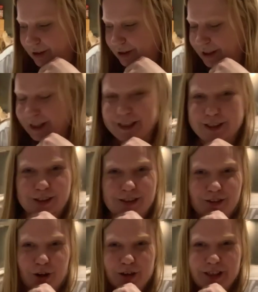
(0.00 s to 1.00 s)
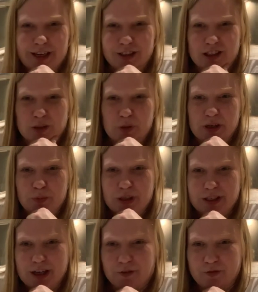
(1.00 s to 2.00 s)
yes, lockdown's just been a bit
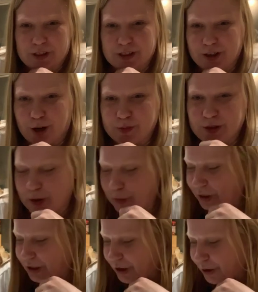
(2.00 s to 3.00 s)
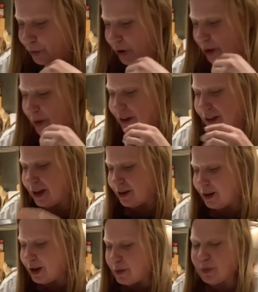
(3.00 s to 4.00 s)
tough this time, so we don't worry about that.
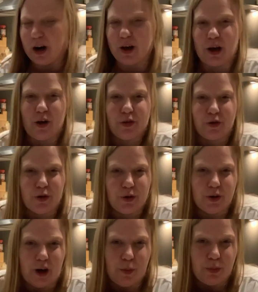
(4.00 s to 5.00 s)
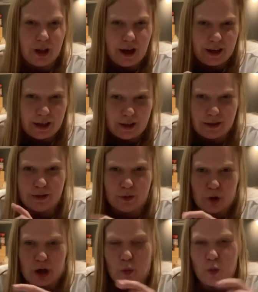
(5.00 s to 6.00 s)
But I go through, I plug in
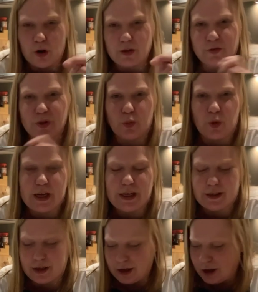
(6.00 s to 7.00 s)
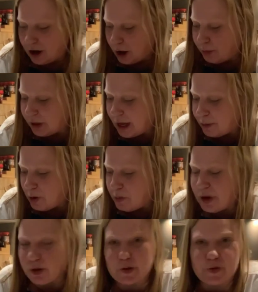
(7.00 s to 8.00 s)
what I want for the week, I plan my
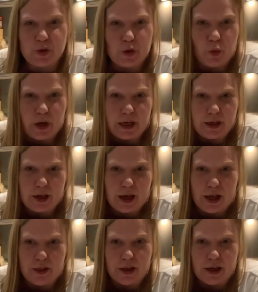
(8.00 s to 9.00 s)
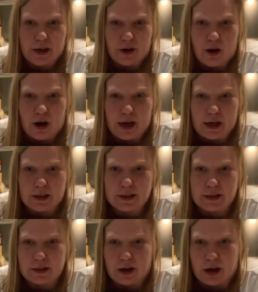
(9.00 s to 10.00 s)
meals for the week, and then I
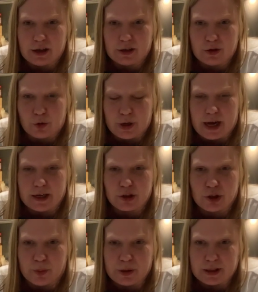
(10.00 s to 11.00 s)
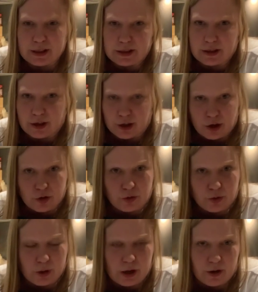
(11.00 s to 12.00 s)
create a shopping list, and I go
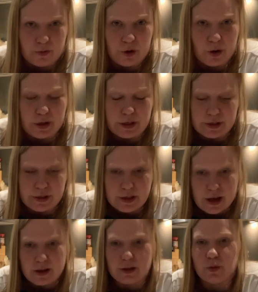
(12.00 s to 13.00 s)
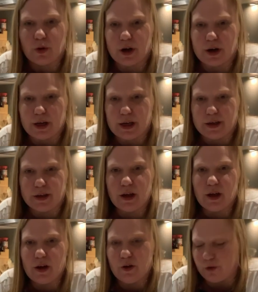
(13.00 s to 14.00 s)
through and I know exactly what I need
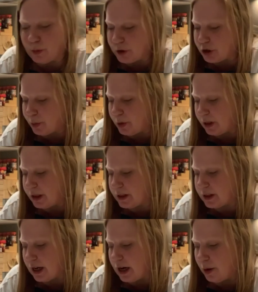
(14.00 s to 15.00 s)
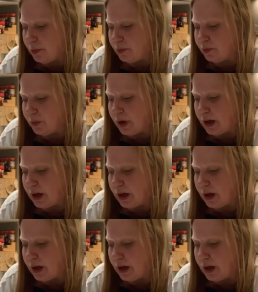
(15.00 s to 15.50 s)
from the shopping list. And